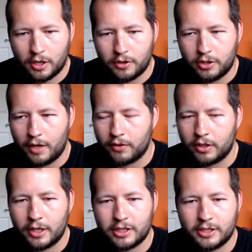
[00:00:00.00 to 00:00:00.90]
You're never going to
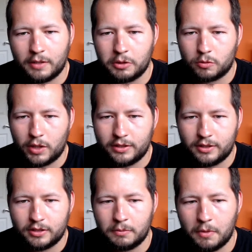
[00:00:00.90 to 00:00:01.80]
extinguish
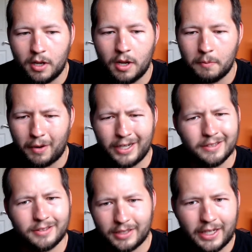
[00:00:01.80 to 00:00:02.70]
racism by
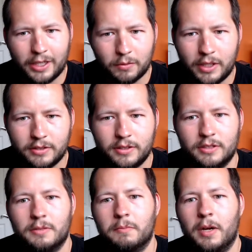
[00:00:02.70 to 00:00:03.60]
inciting
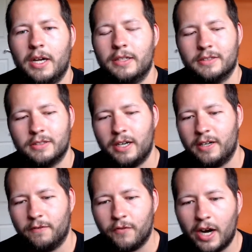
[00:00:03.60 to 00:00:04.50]
racism, by
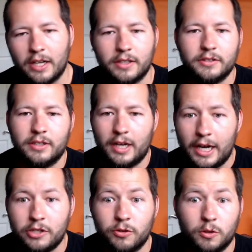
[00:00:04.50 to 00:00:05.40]
inciting violence and
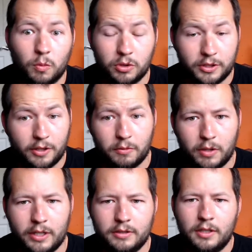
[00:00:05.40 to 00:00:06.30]
hatred towards another
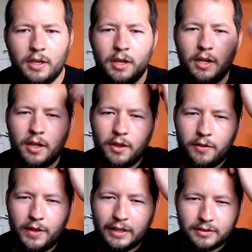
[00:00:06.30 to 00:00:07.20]
race.
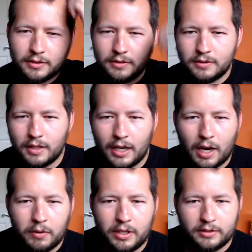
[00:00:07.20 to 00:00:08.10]
That's not how
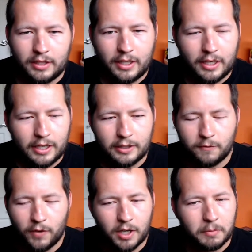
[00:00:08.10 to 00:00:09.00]
it is, and he's
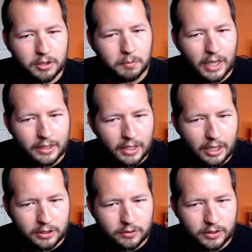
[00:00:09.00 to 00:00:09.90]
very much a black
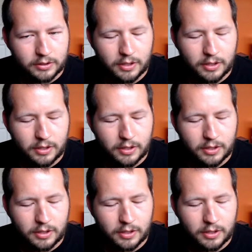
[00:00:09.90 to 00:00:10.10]
nationalist.